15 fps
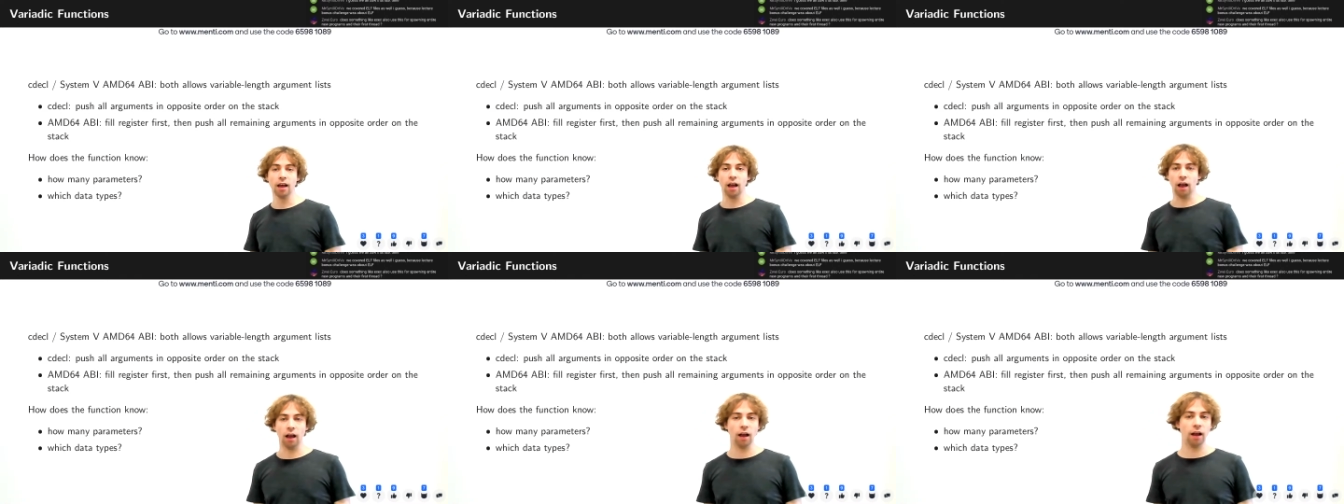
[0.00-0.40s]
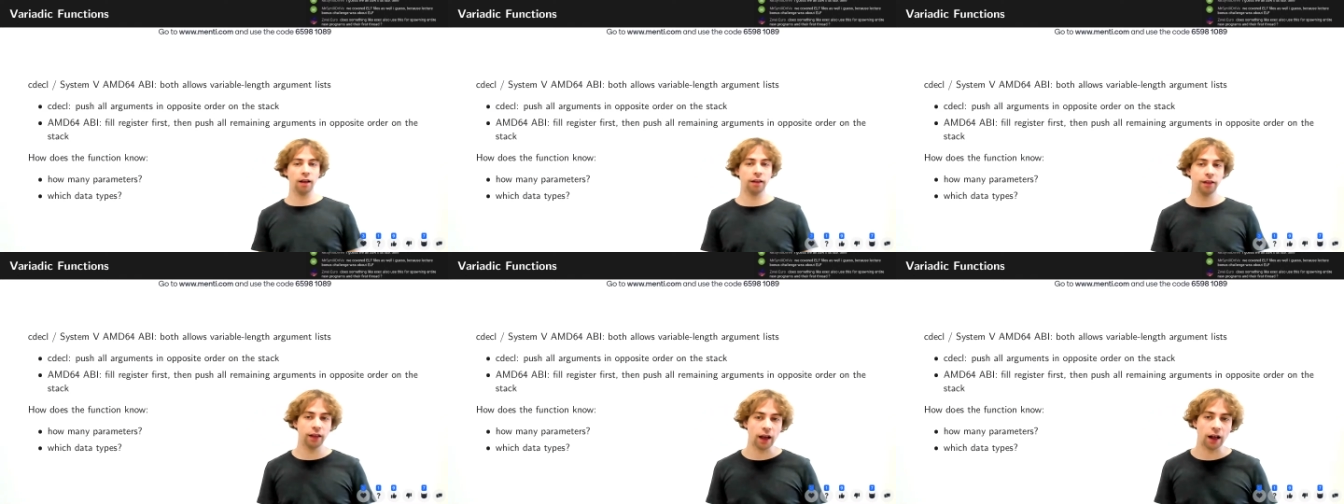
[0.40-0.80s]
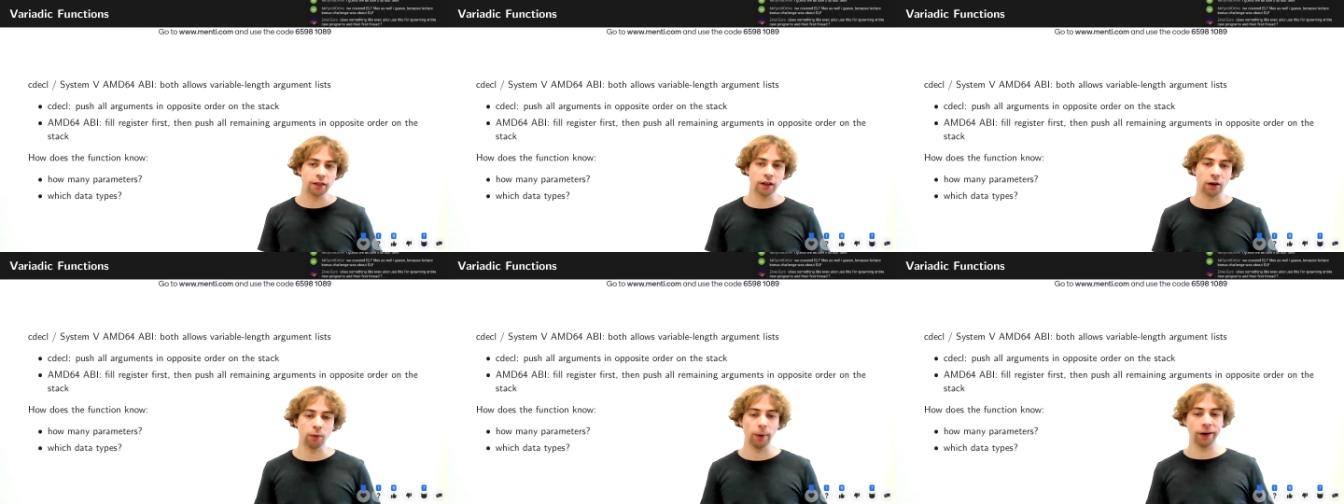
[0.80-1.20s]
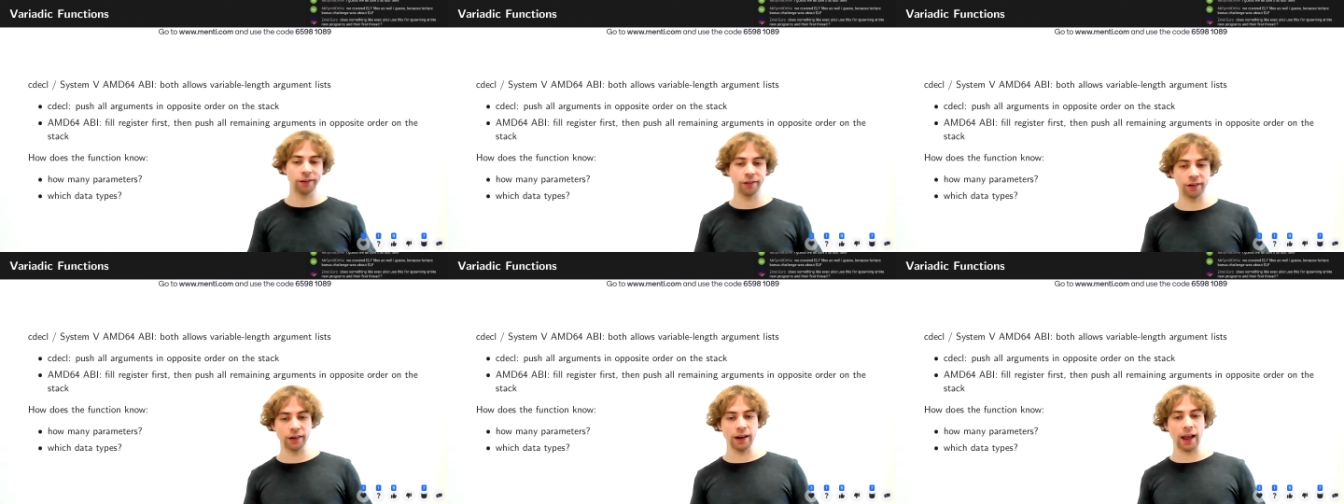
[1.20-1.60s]
The other
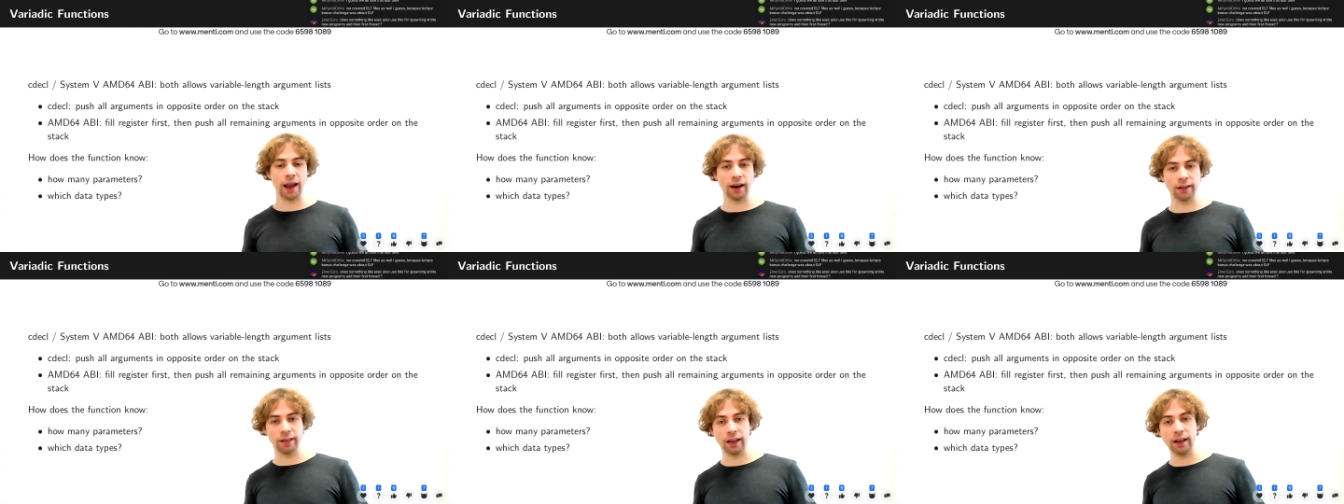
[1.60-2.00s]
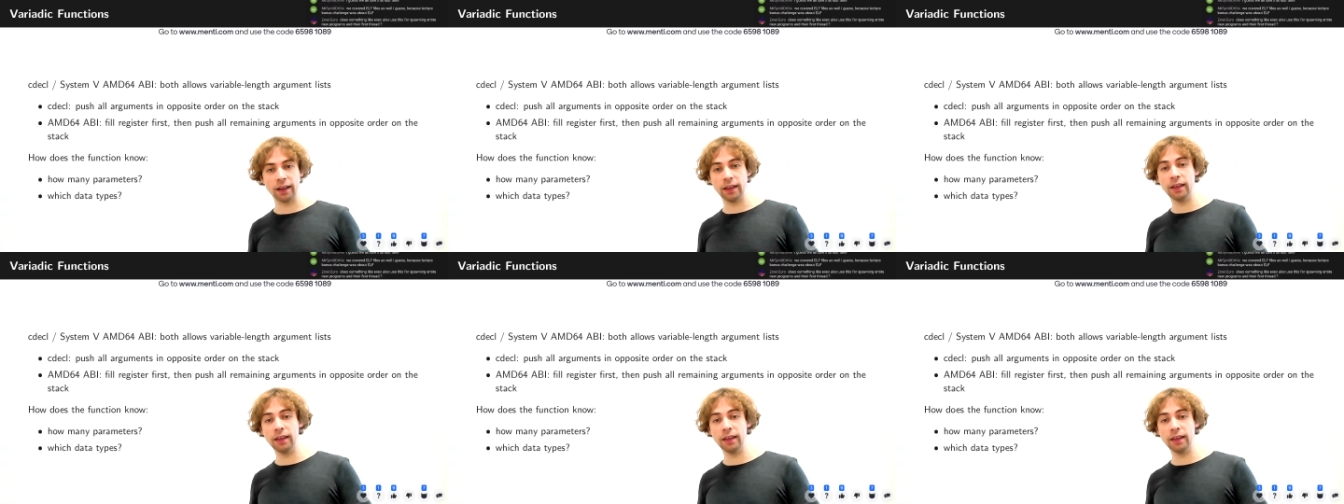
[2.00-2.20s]
question, exec,